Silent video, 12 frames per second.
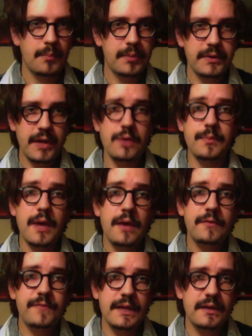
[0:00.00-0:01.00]
But no,
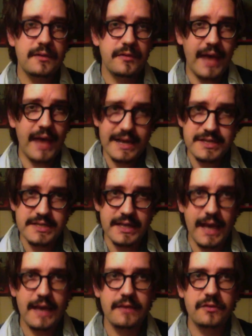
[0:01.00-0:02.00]
Finland have actually
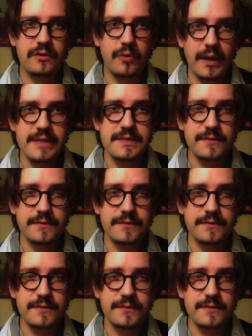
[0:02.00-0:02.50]
had quite